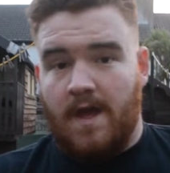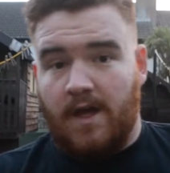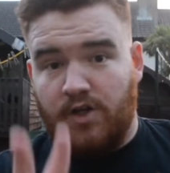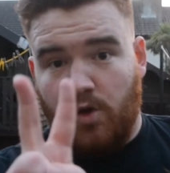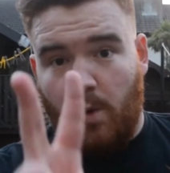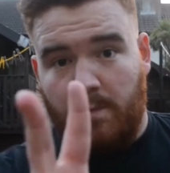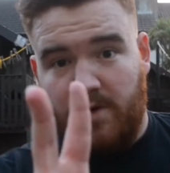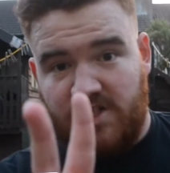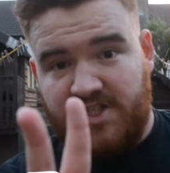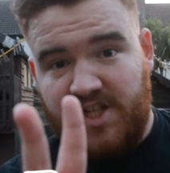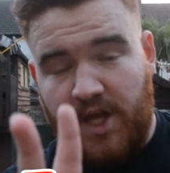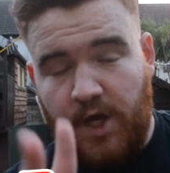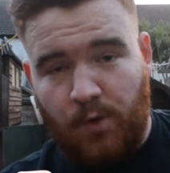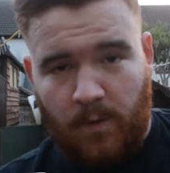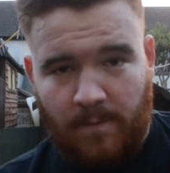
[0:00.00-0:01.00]
Number
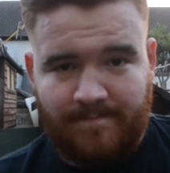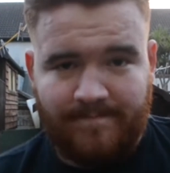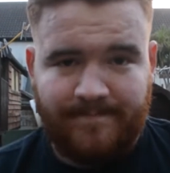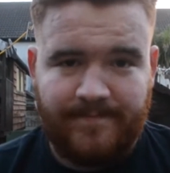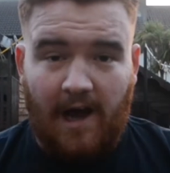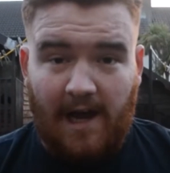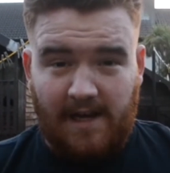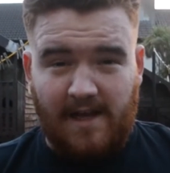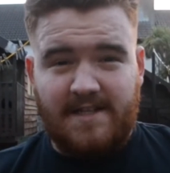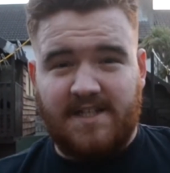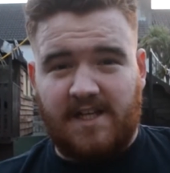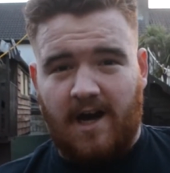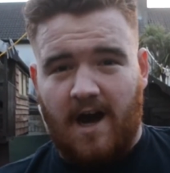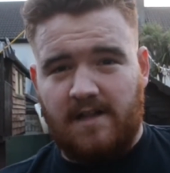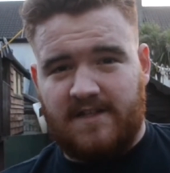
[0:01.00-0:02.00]
two. I like to
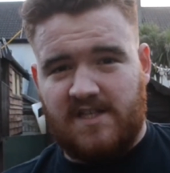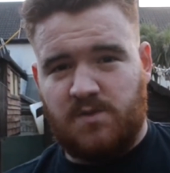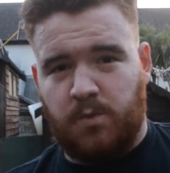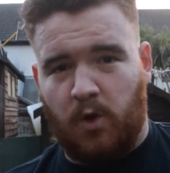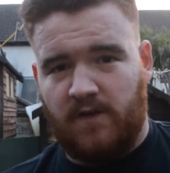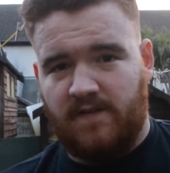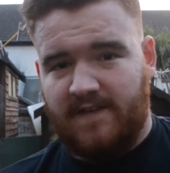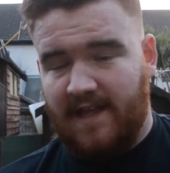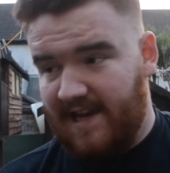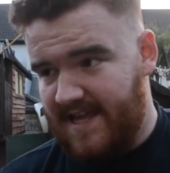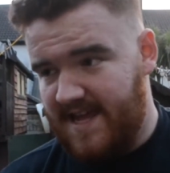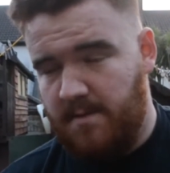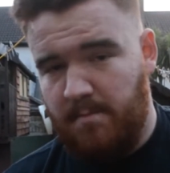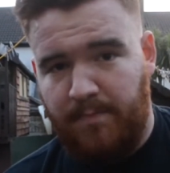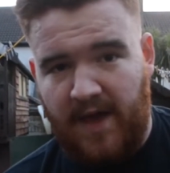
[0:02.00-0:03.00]
call this one the
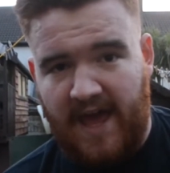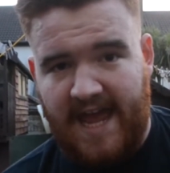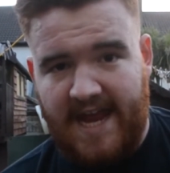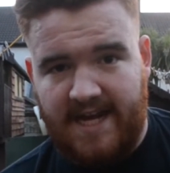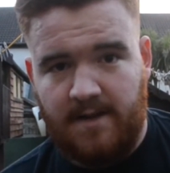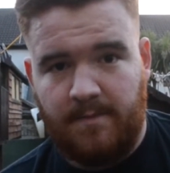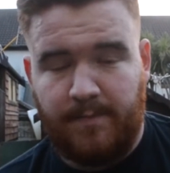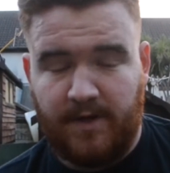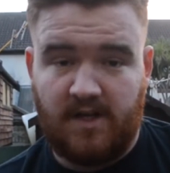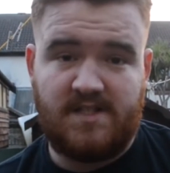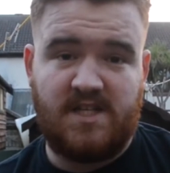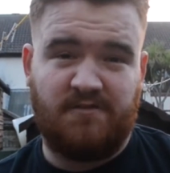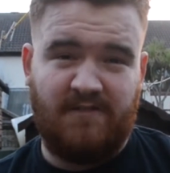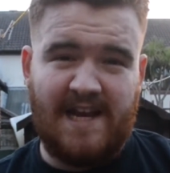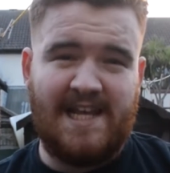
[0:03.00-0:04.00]
Liam Payne because
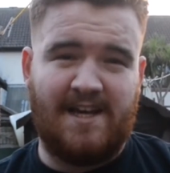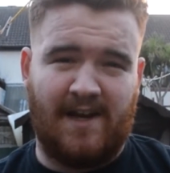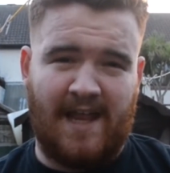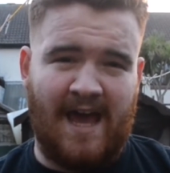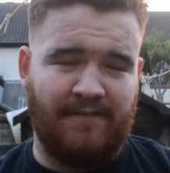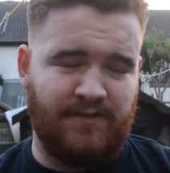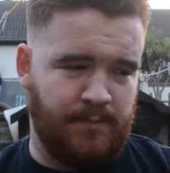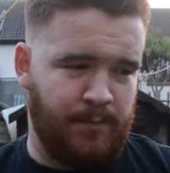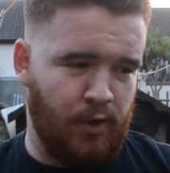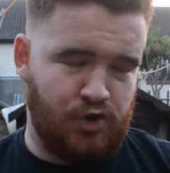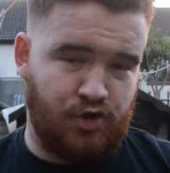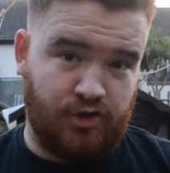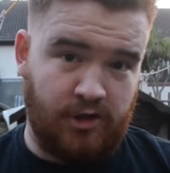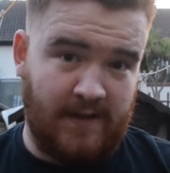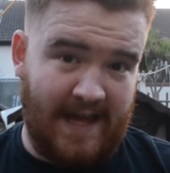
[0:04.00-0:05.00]
you're really going to have to
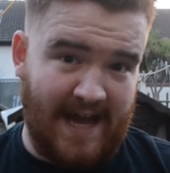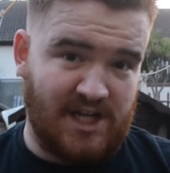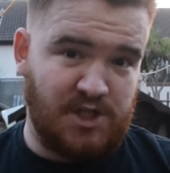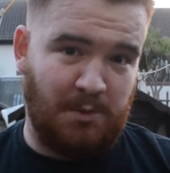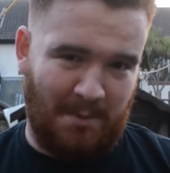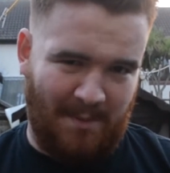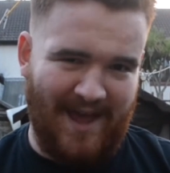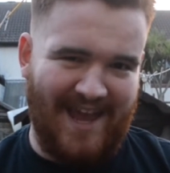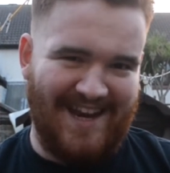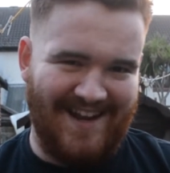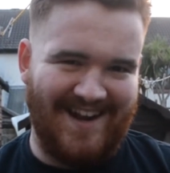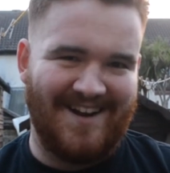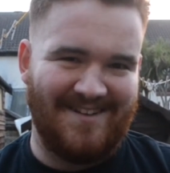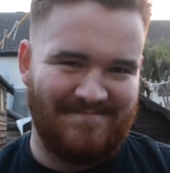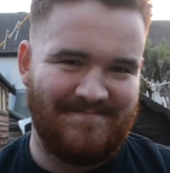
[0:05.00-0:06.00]
push through the actual pain
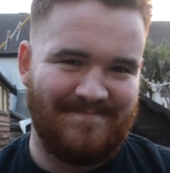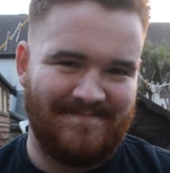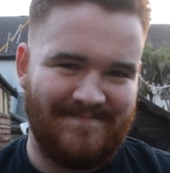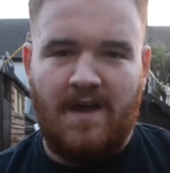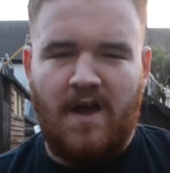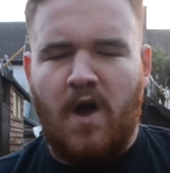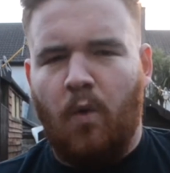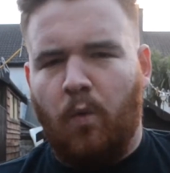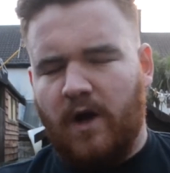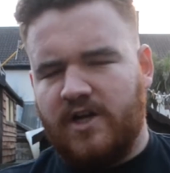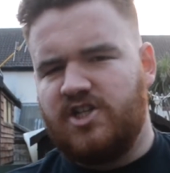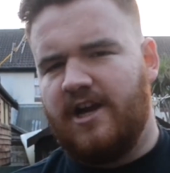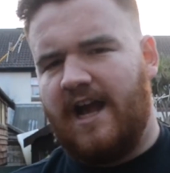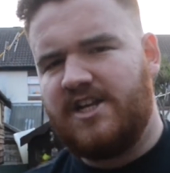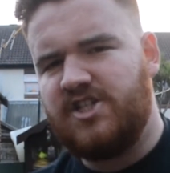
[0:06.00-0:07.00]
here.
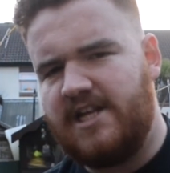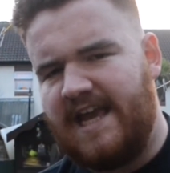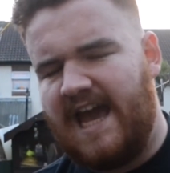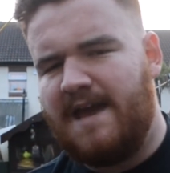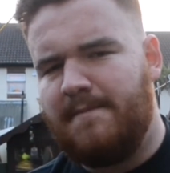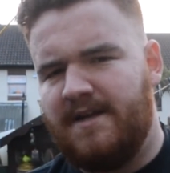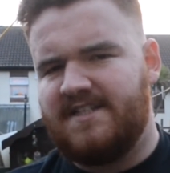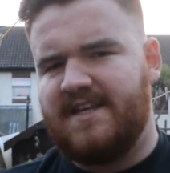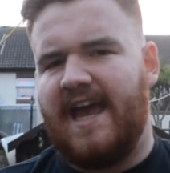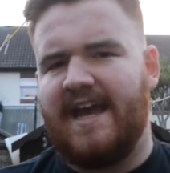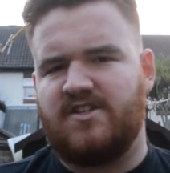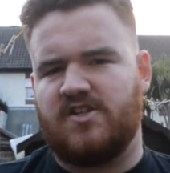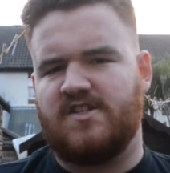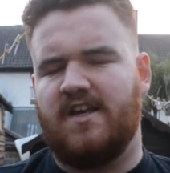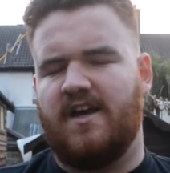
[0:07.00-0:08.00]
What you're actually aiming to
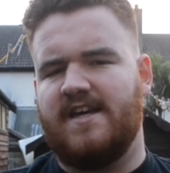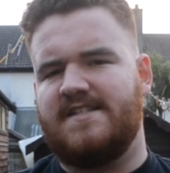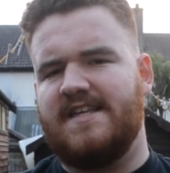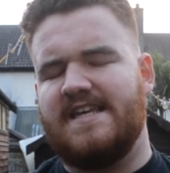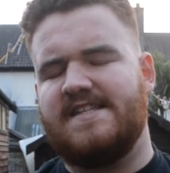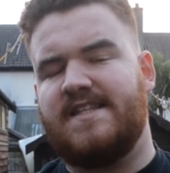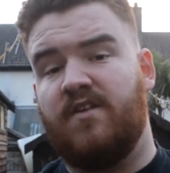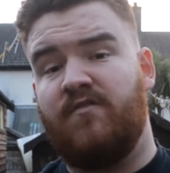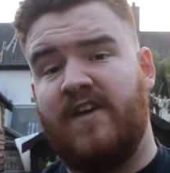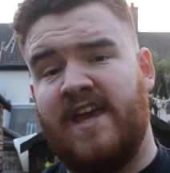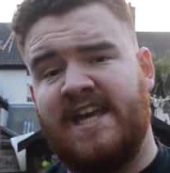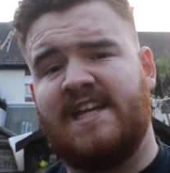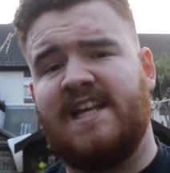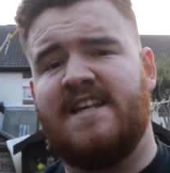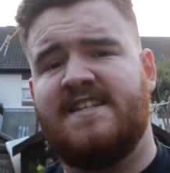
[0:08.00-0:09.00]
exercise is the
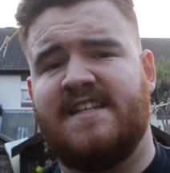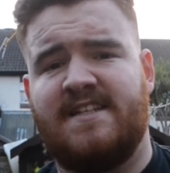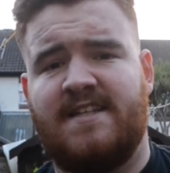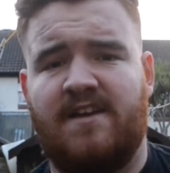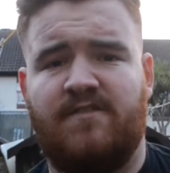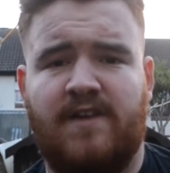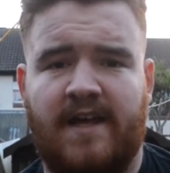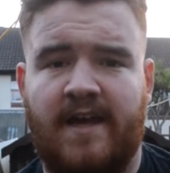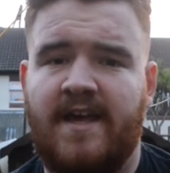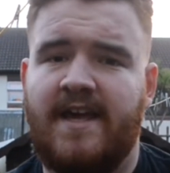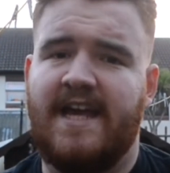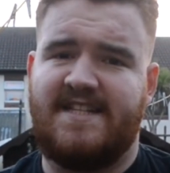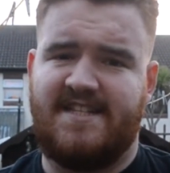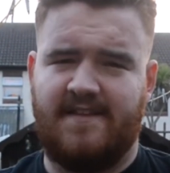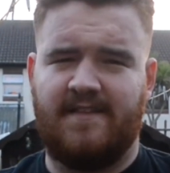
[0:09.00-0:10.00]
vehiculus indivna.
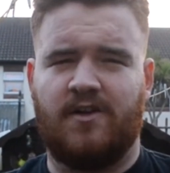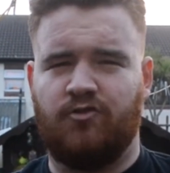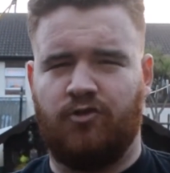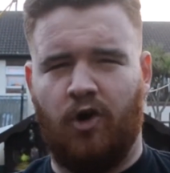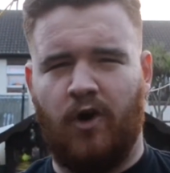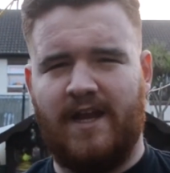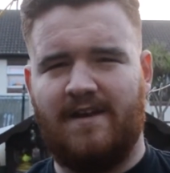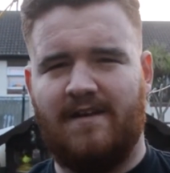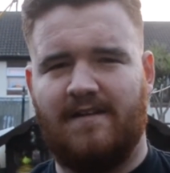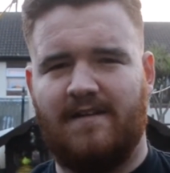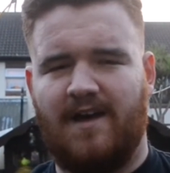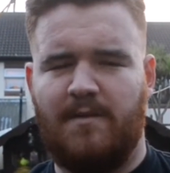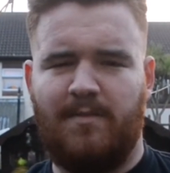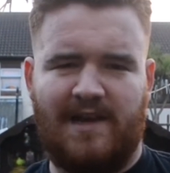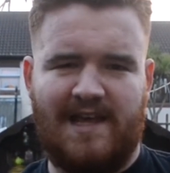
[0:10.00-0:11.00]
It's in the groin,
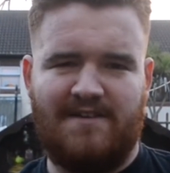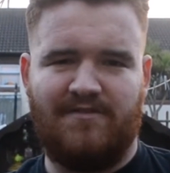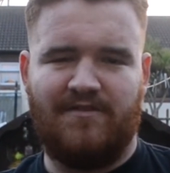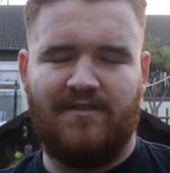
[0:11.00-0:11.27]
I believe.